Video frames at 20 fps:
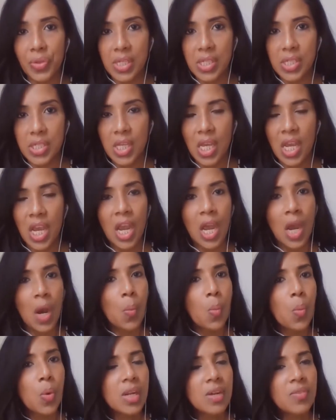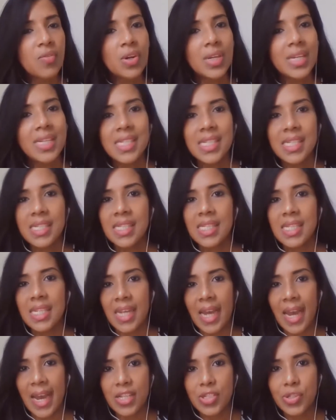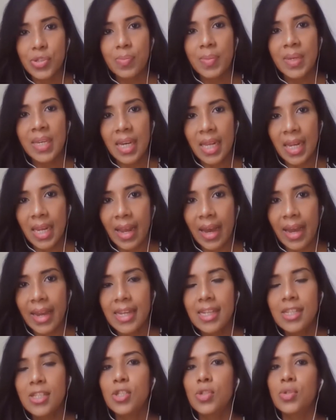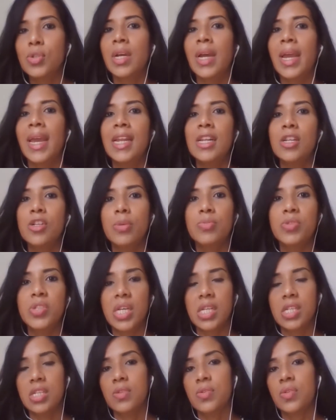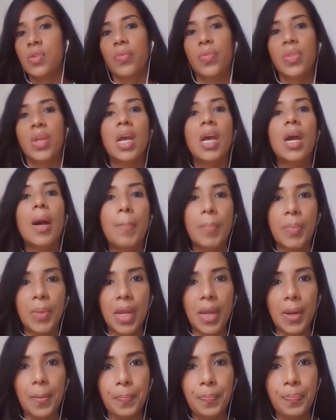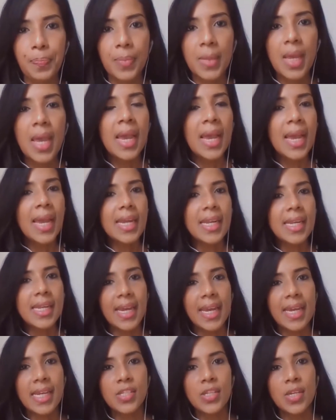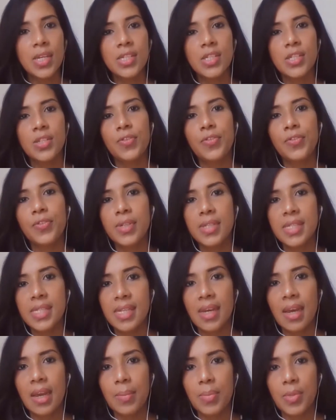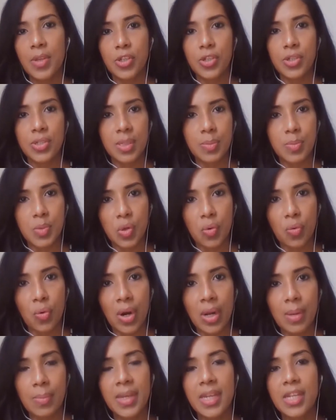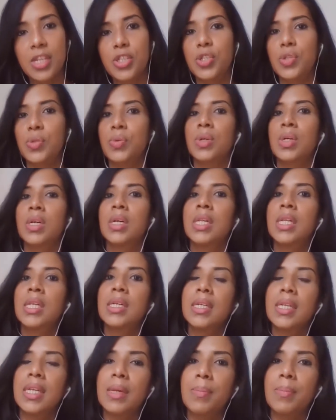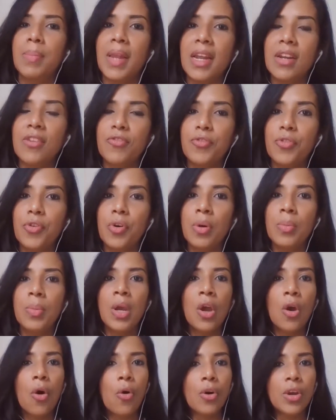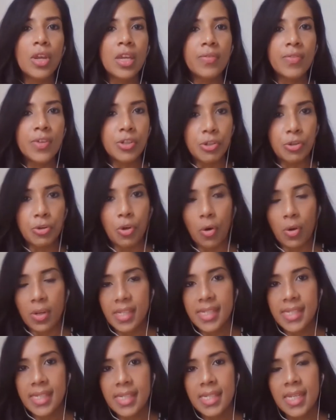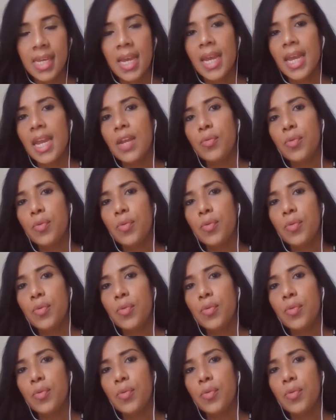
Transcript: of these. Whatever it is, it has to be aligned to the end objectives of the company. In case it's the first time that you're subscribing to a learning platform or even to content,